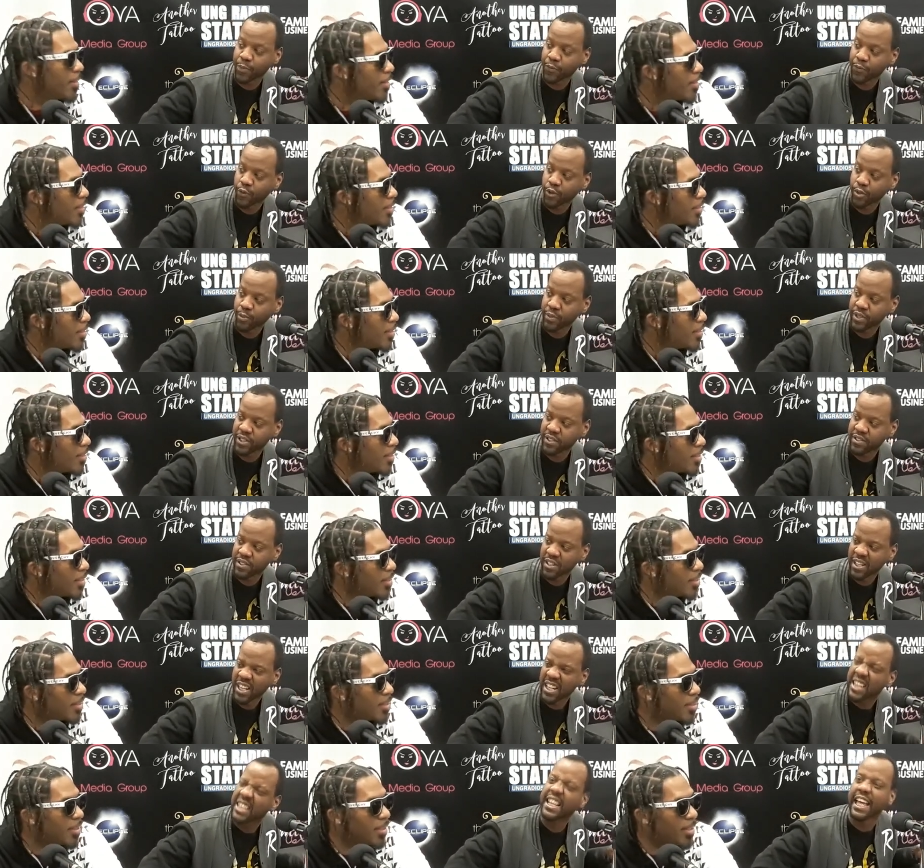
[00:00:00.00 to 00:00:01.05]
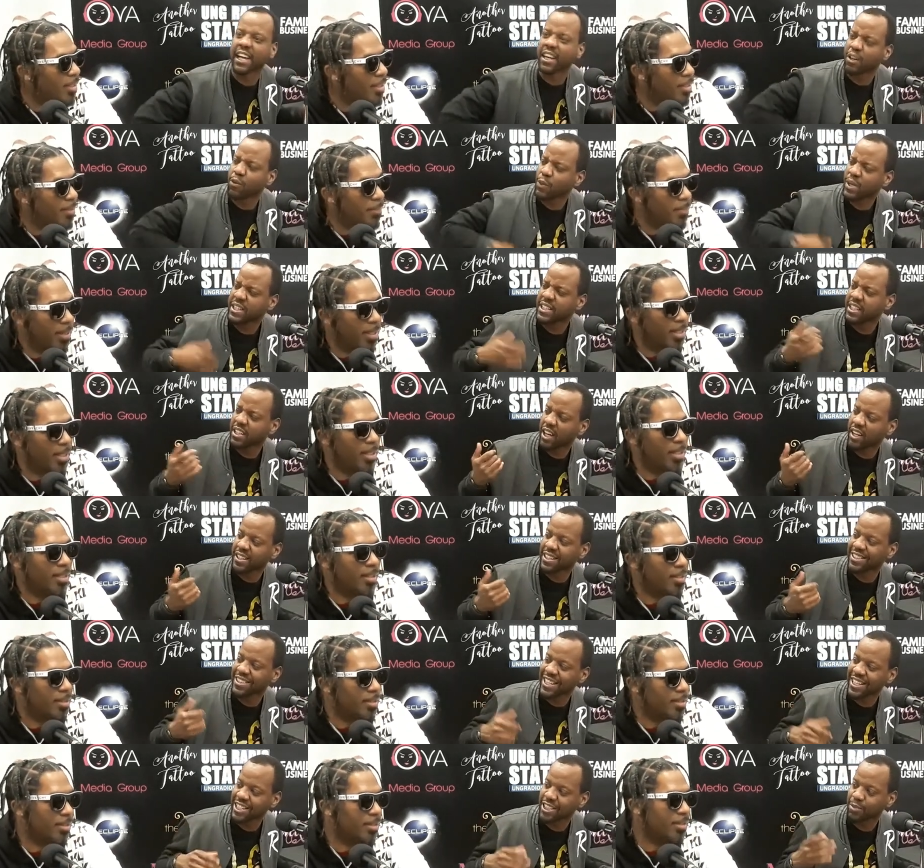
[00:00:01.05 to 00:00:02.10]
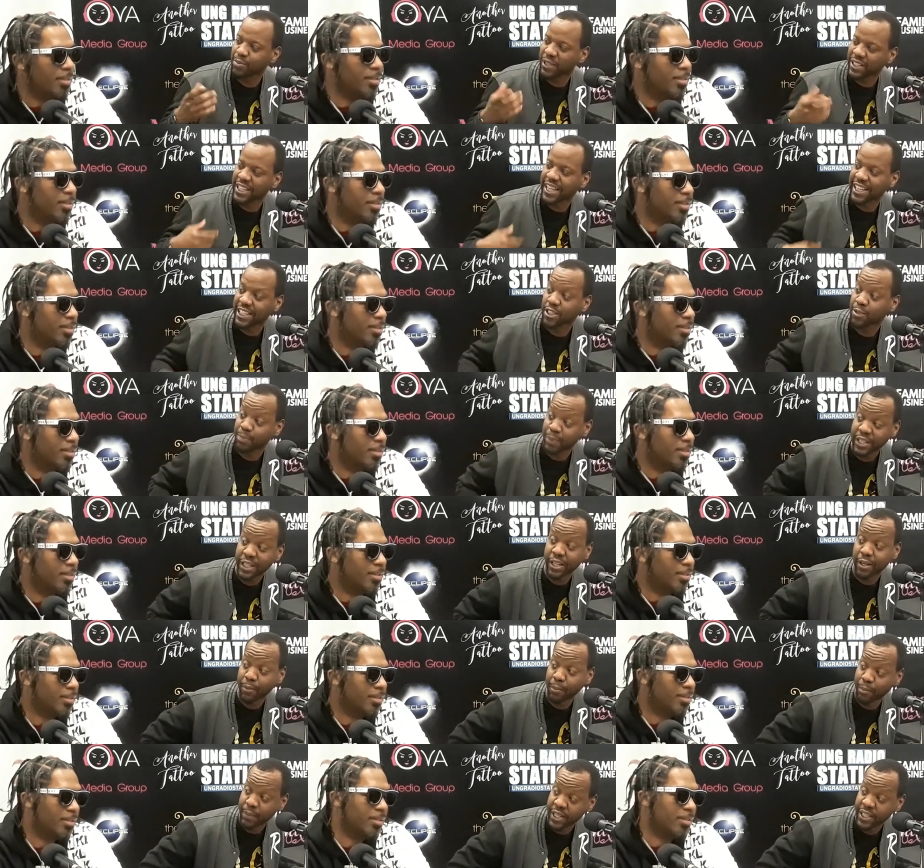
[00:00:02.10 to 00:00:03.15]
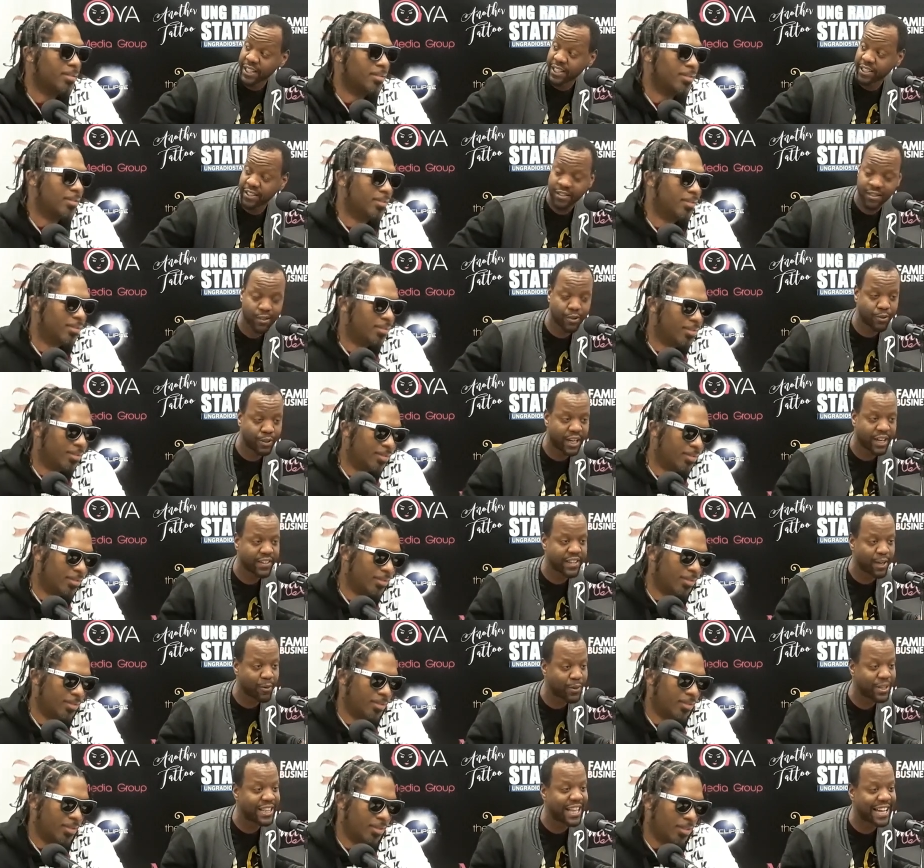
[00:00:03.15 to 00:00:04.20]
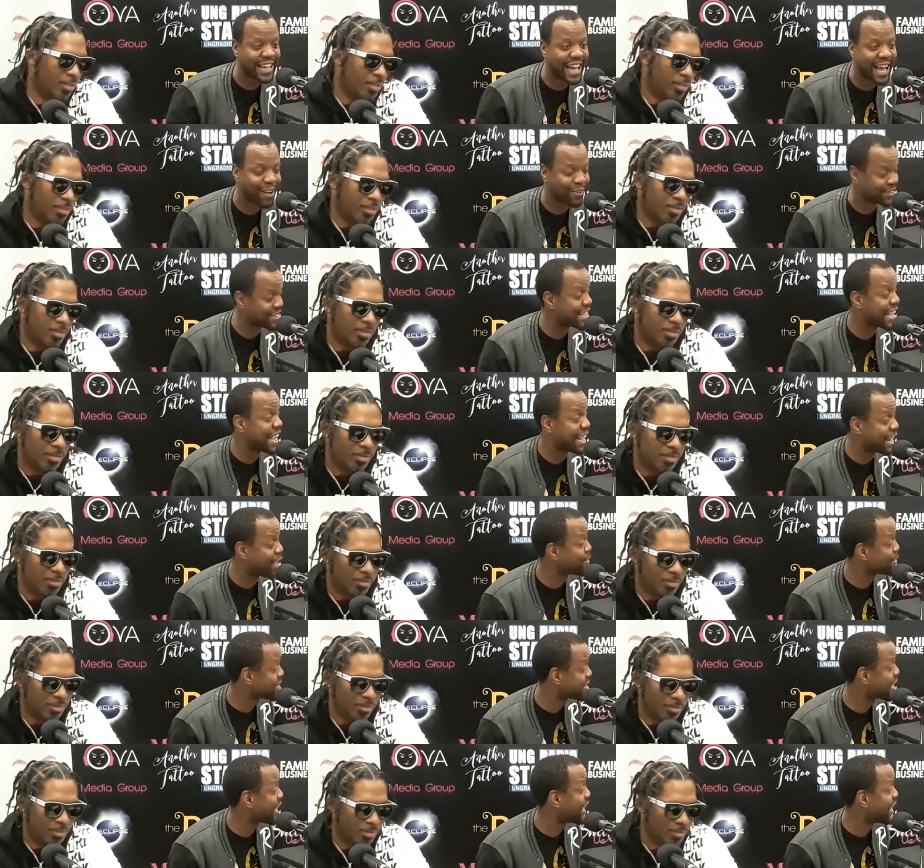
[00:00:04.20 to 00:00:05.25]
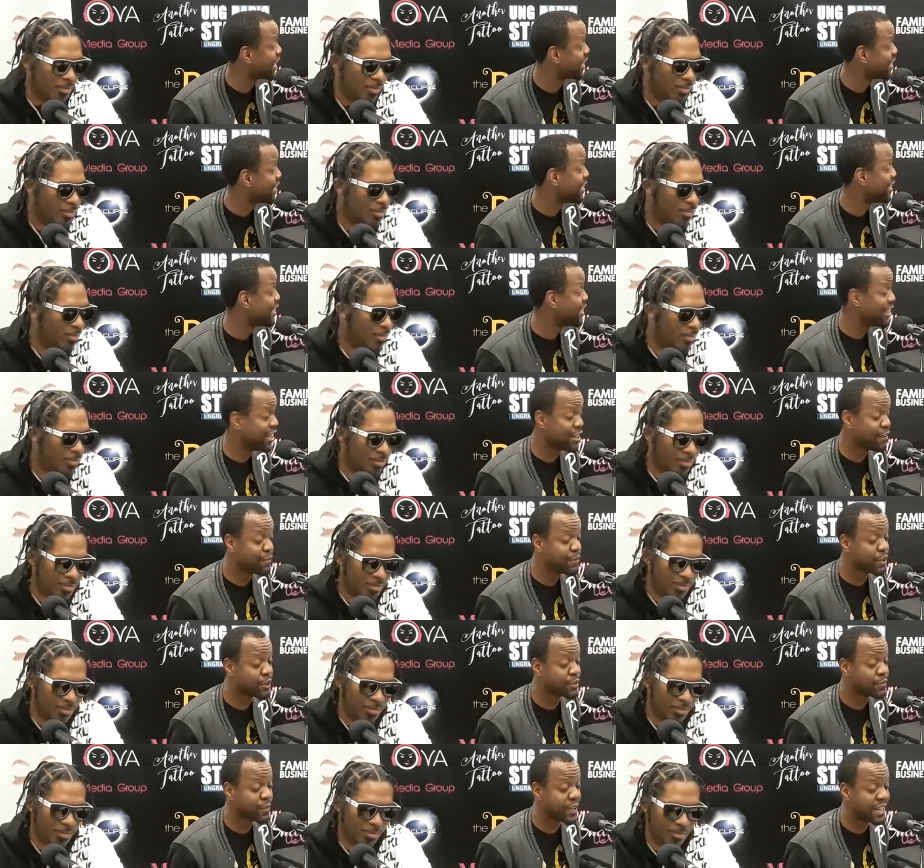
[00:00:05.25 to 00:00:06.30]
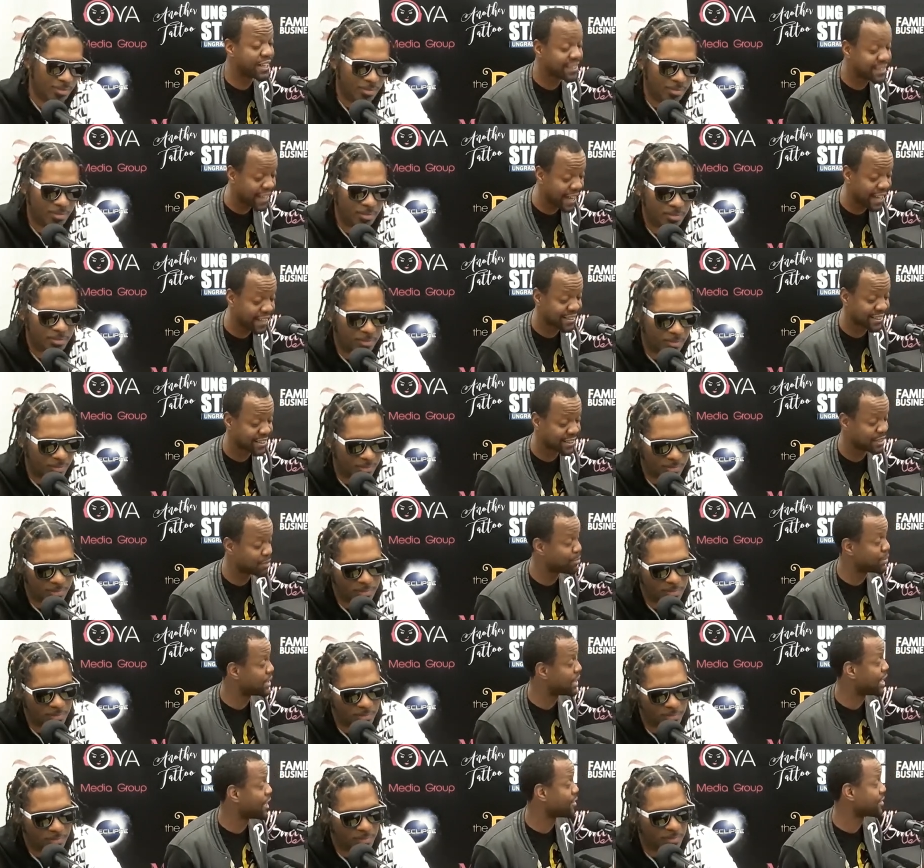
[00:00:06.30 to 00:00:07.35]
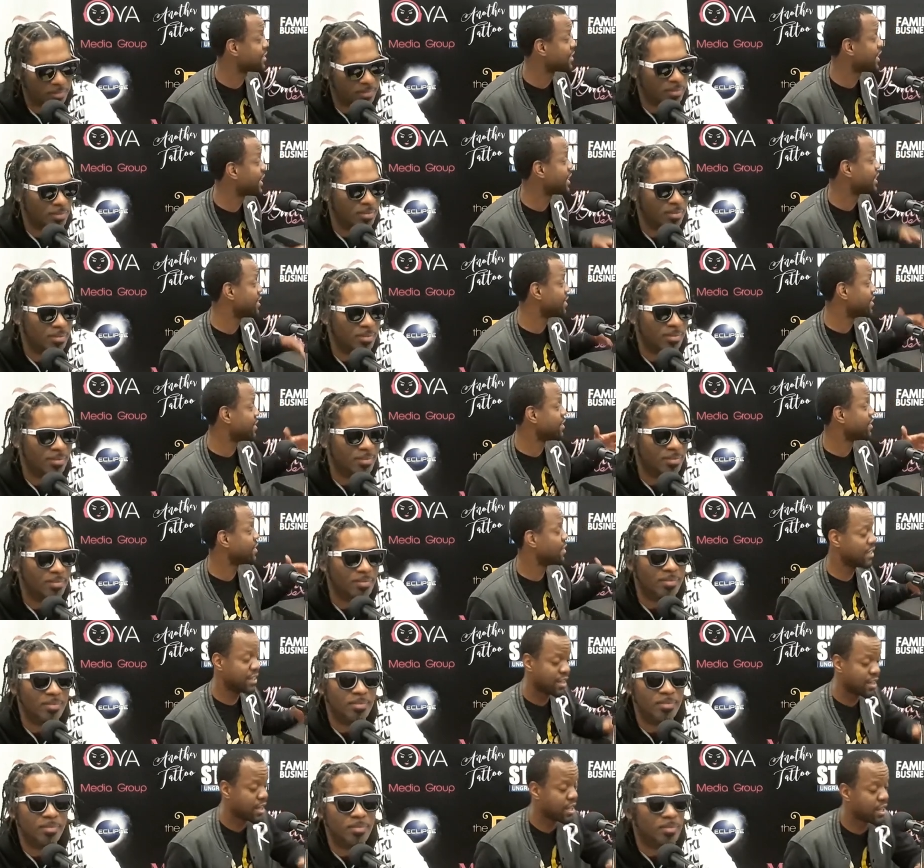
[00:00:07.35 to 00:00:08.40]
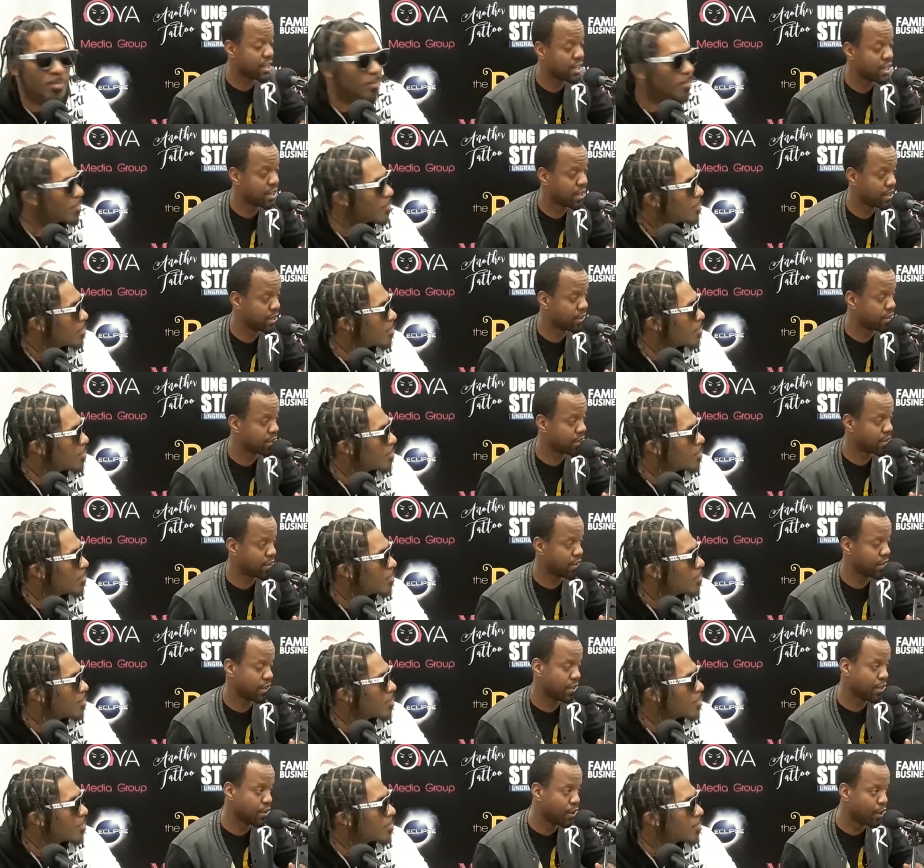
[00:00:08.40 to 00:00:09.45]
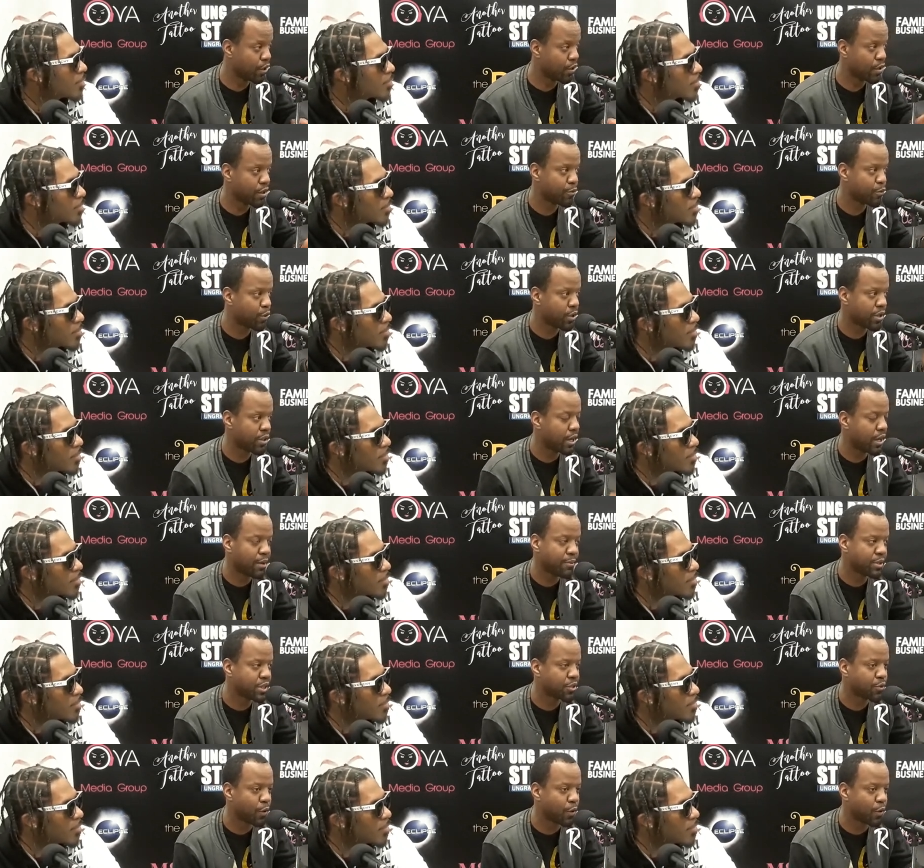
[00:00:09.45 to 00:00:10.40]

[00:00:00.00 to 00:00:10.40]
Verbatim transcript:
Speaker 1: performance like we did mm-hmm. other things, but like it's been a minute. So now that we like outside, outside, it feels fantastic to be outside and. And and you know we're I'm just